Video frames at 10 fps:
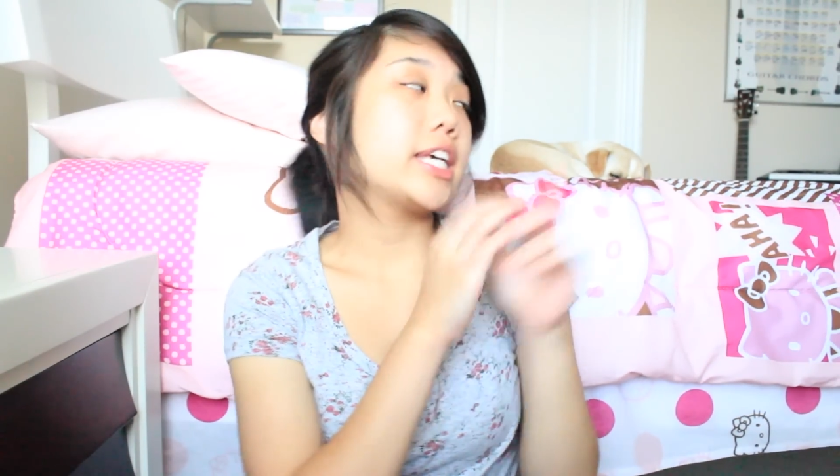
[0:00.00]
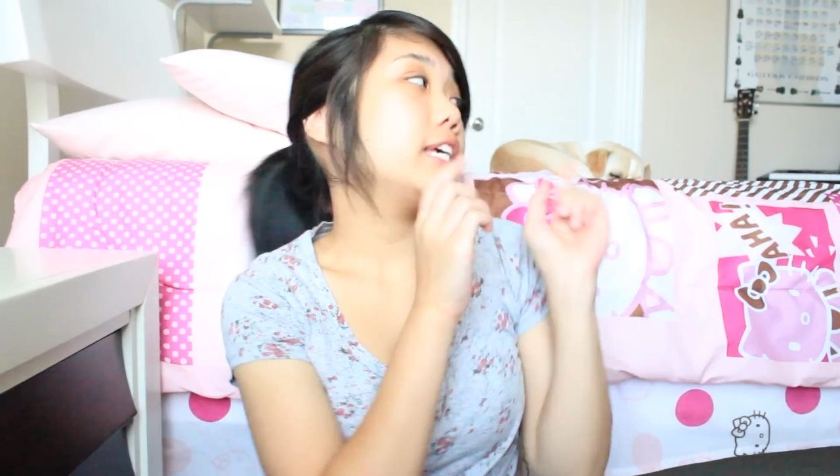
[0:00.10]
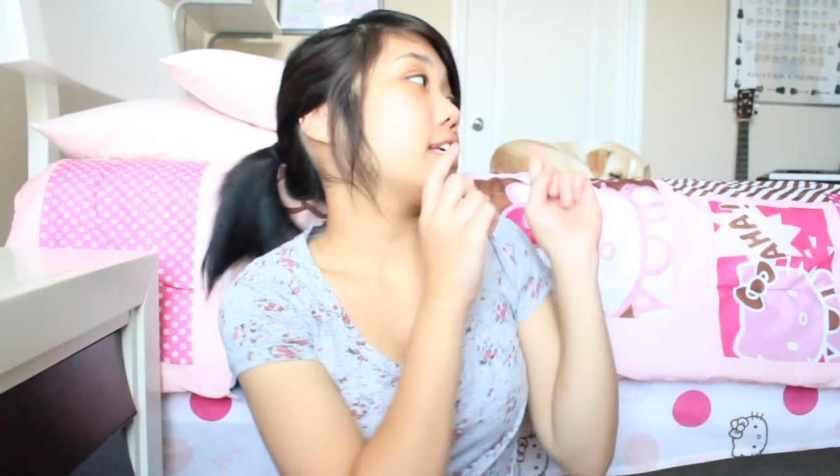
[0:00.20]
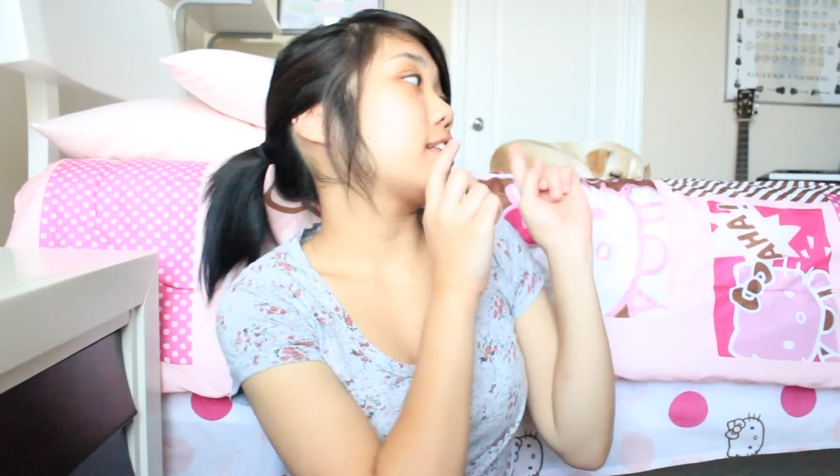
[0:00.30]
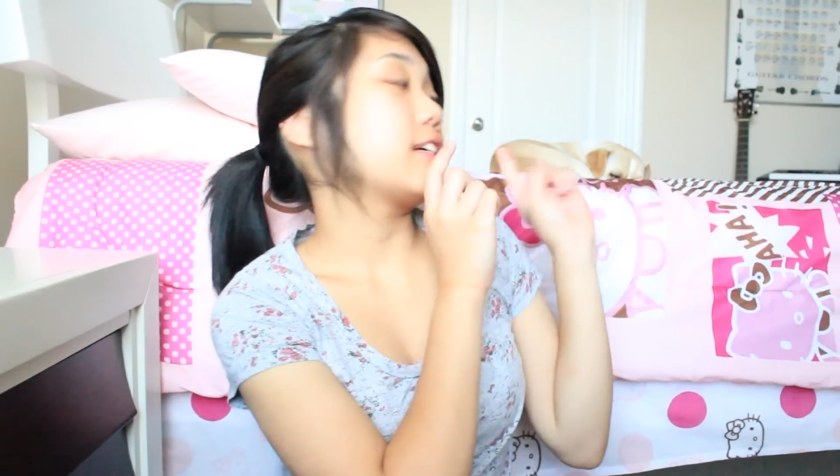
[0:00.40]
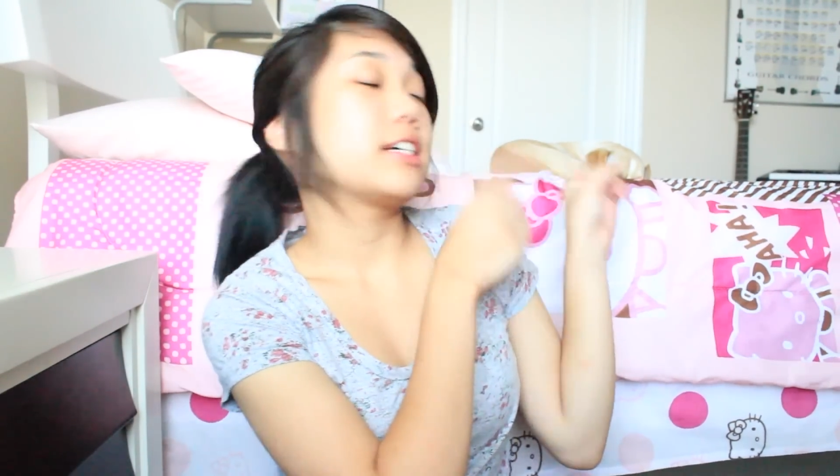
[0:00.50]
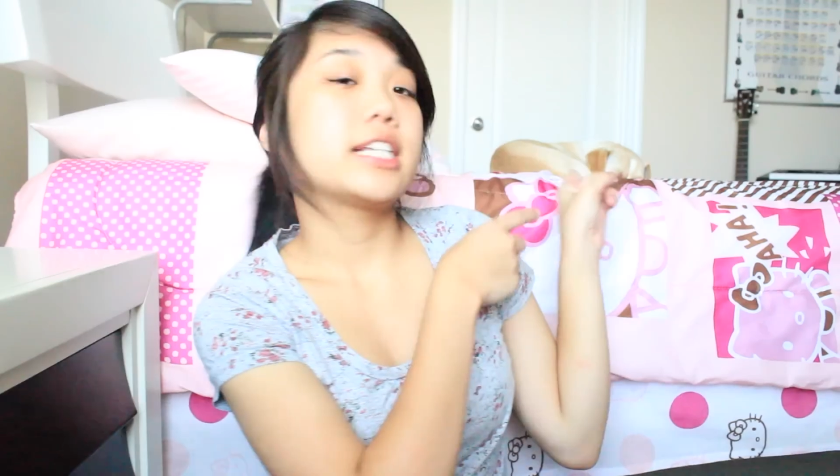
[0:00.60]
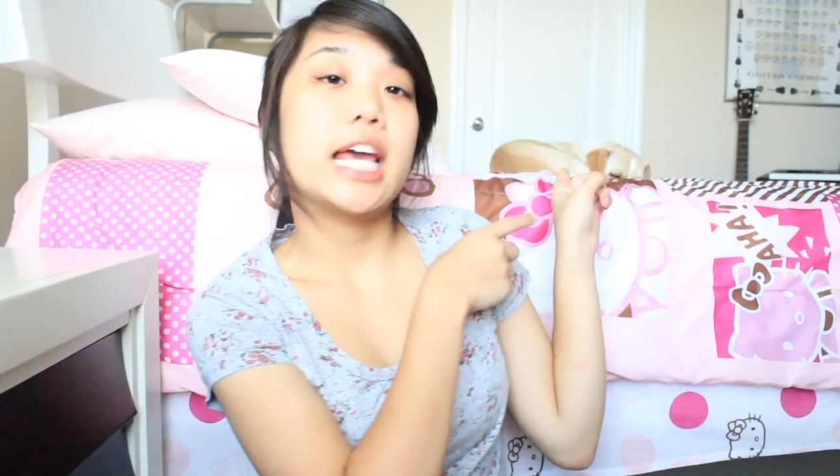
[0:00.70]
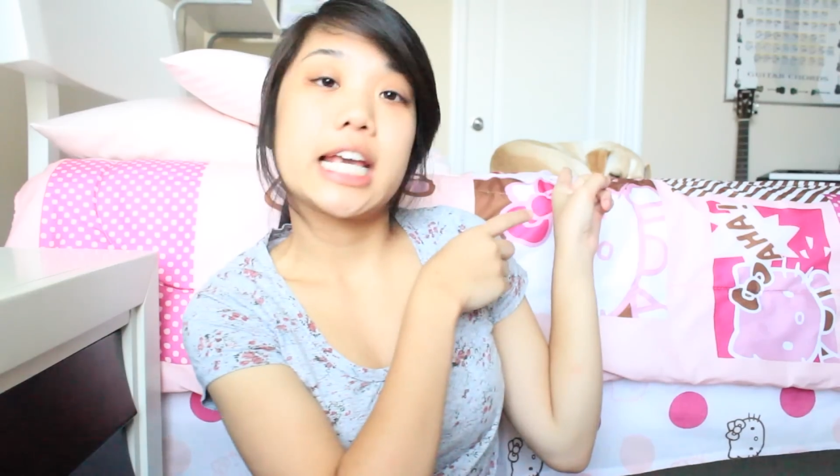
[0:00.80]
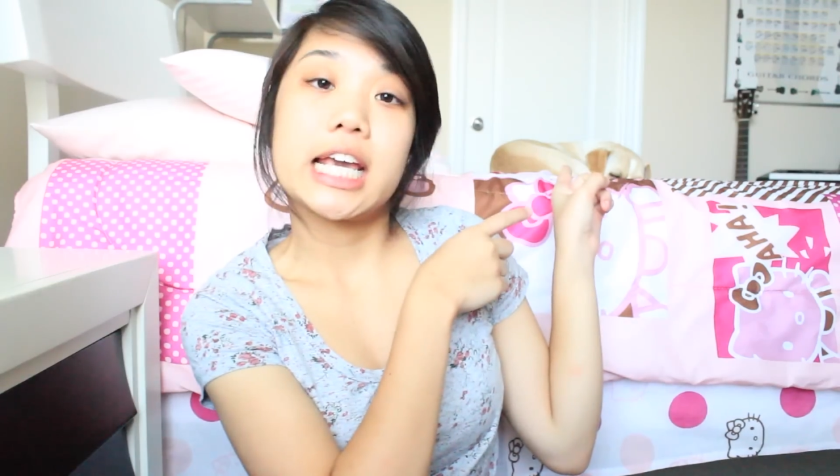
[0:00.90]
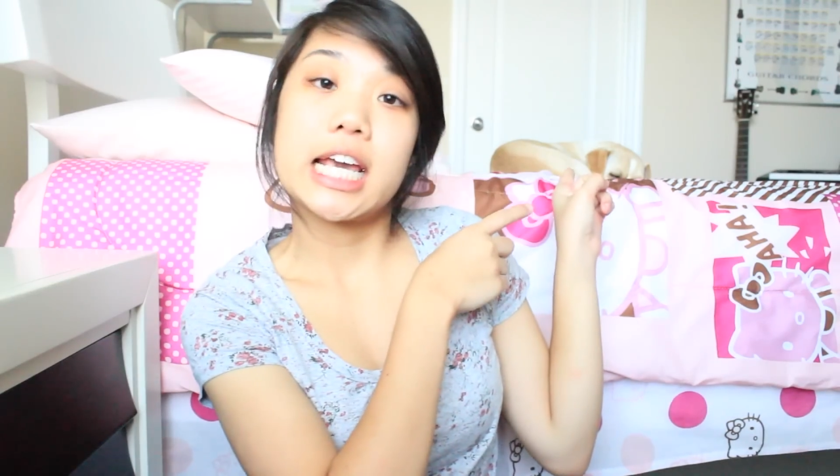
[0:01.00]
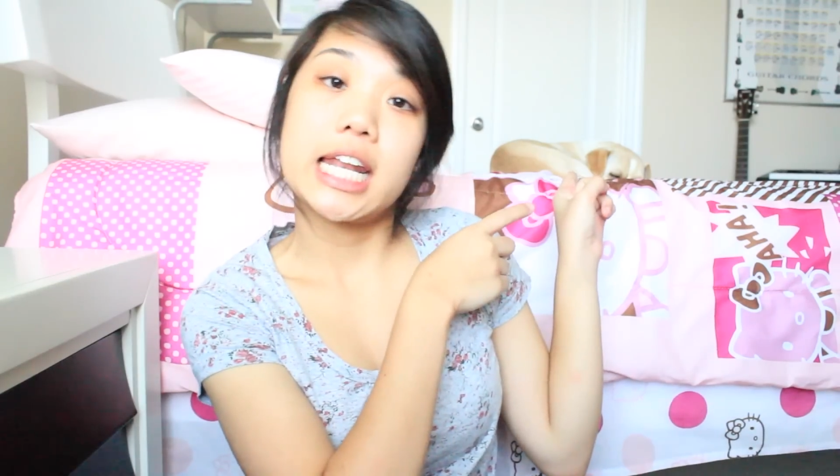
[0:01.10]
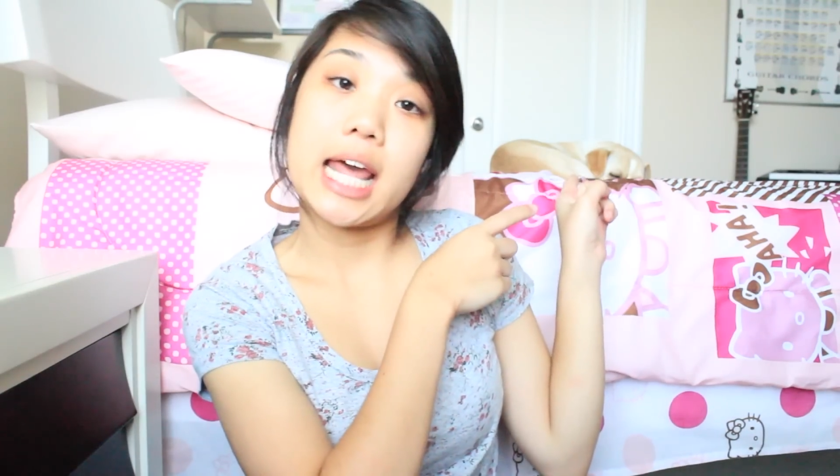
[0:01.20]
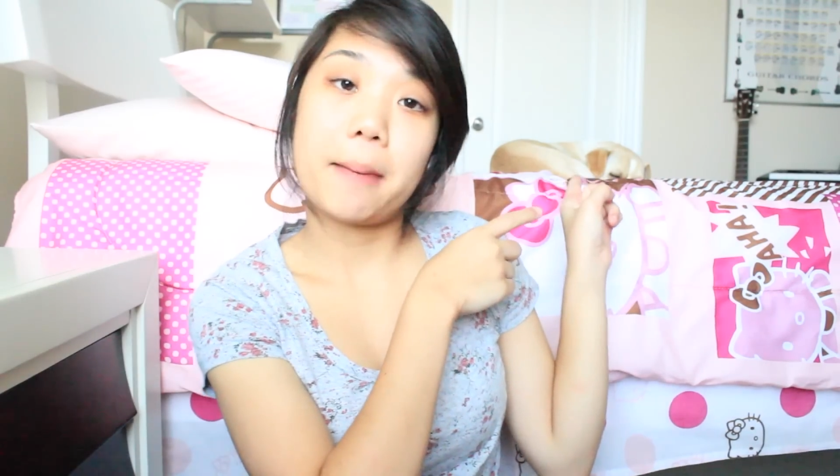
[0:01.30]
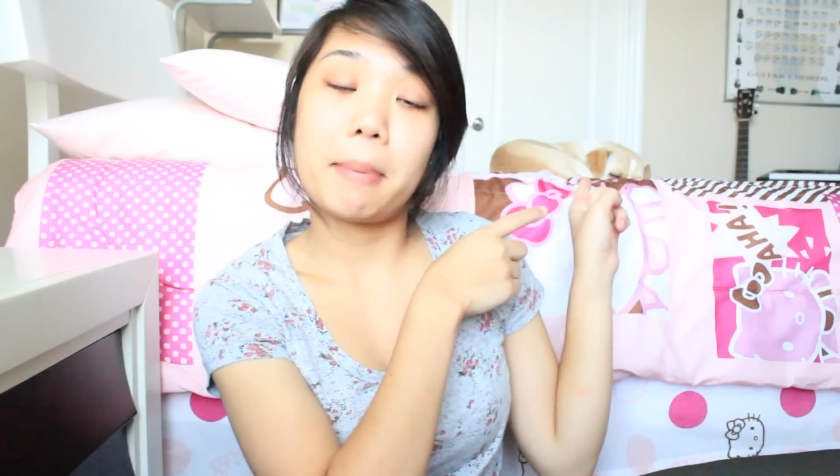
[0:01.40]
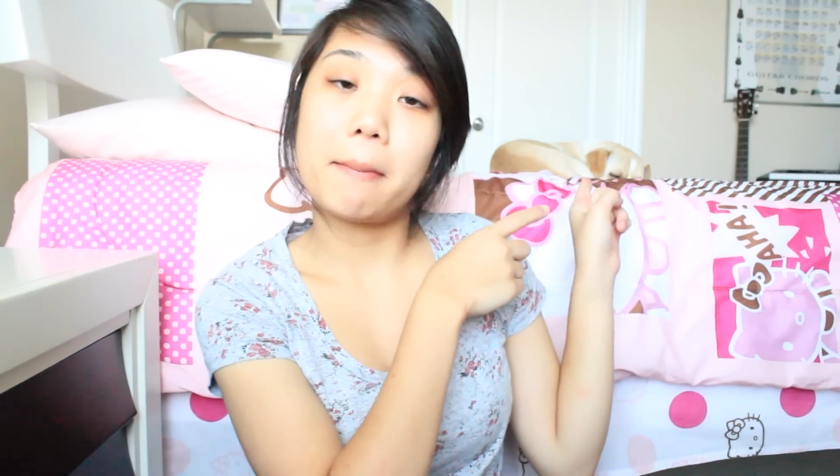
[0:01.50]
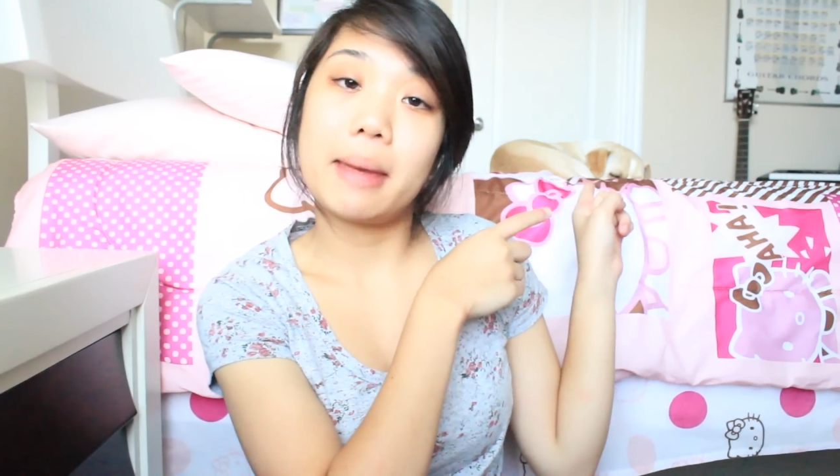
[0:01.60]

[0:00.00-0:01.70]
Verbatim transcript: he is taking a nap